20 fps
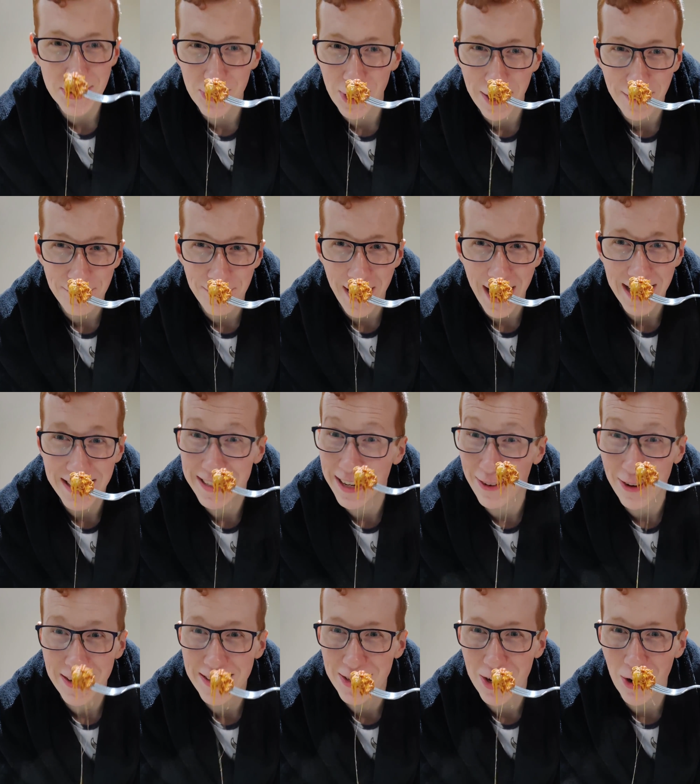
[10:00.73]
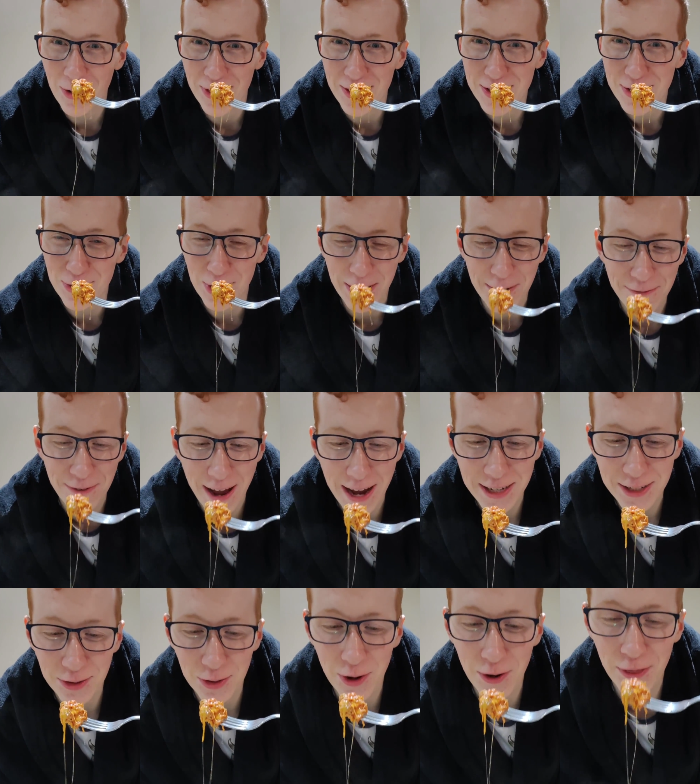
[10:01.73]
the string factor. It's got the string
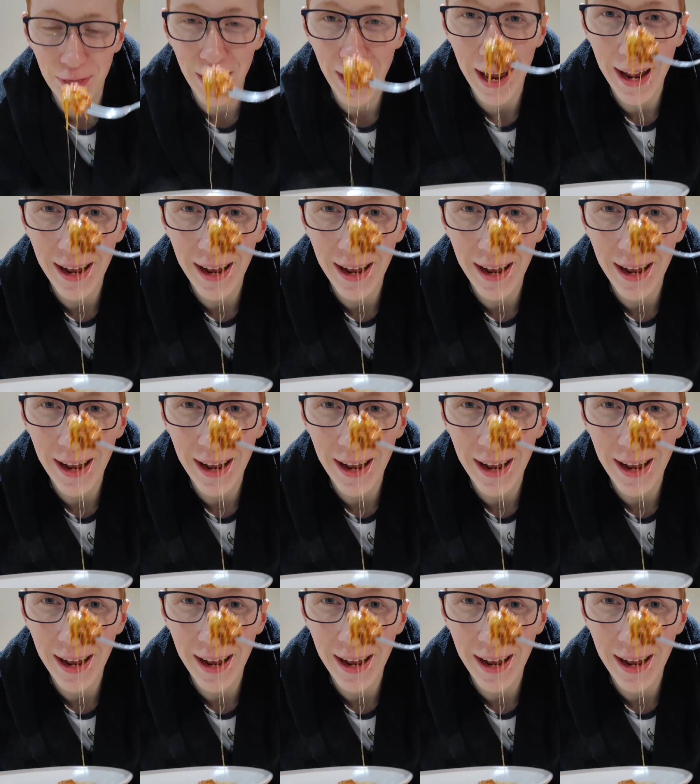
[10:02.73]
factor on